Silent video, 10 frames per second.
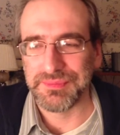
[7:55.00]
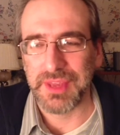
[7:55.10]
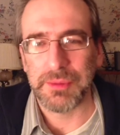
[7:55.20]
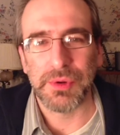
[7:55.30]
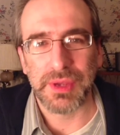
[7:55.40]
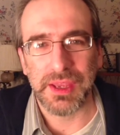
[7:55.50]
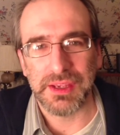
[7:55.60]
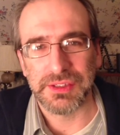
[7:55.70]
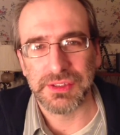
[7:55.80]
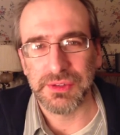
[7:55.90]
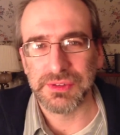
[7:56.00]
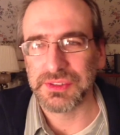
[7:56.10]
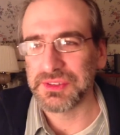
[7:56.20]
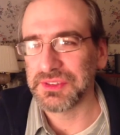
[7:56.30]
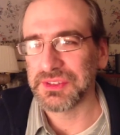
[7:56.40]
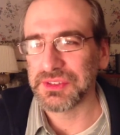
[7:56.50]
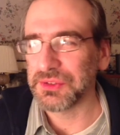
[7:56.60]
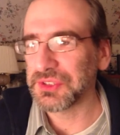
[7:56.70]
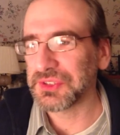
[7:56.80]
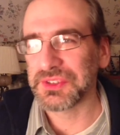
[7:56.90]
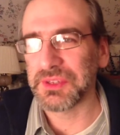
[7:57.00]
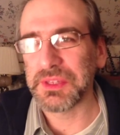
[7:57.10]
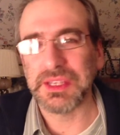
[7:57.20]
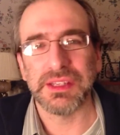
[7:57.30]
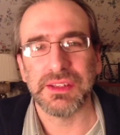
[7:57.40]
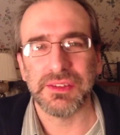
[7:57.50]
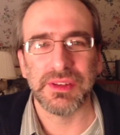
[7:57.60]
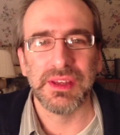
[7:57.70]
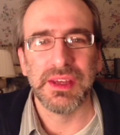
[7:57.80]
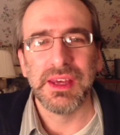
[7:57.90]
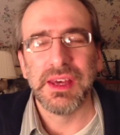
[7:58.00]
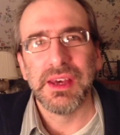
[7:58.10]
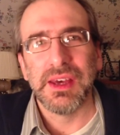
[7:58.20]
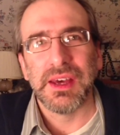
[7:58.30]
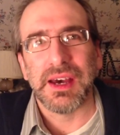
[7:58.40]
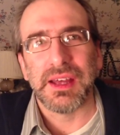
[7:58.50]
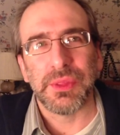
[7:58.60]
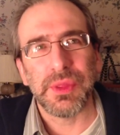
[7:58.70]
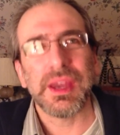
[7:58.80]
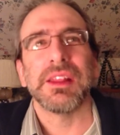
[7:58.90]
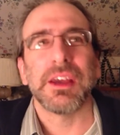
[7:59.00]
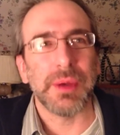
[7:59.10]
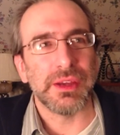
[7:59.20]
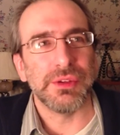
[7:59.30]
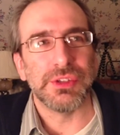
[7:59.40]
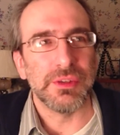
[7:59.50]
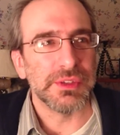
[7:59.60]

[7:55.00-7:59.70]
I'm okay. So just something. The thing I like about YouTube